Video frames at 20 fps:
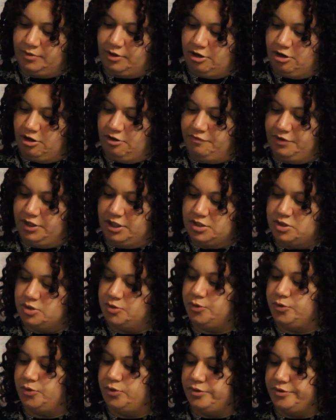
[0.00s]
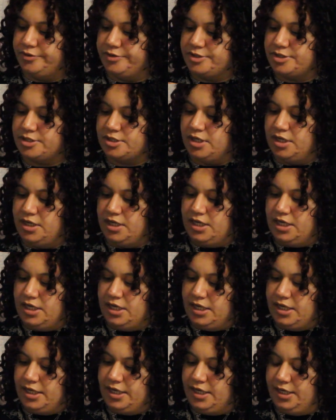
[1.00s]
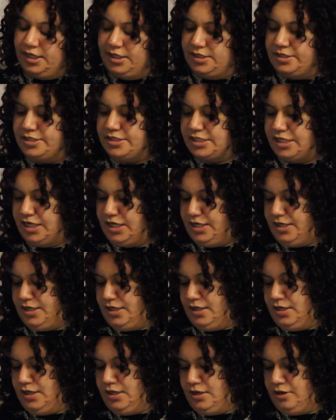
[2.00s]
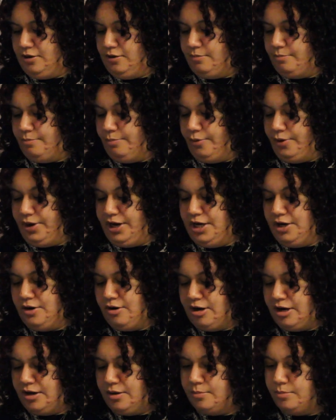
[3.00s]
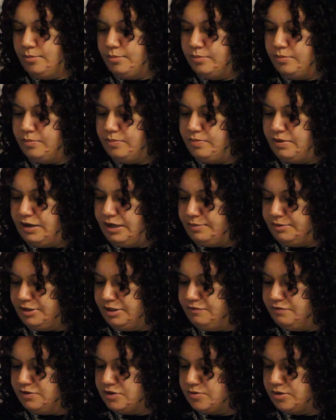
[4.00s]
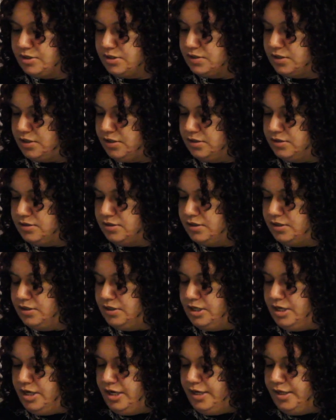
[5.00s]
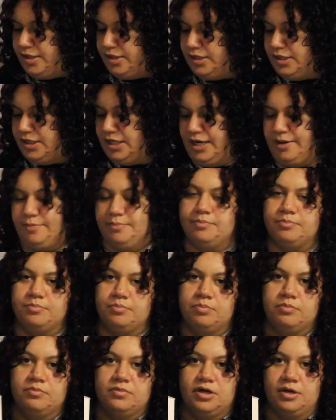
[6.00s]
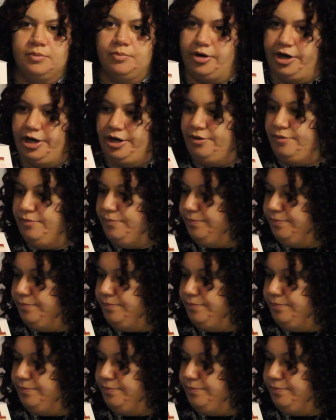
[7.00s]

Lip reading: carving tools, and a brayer, I believe it's what it's called. Yeah, a brayer.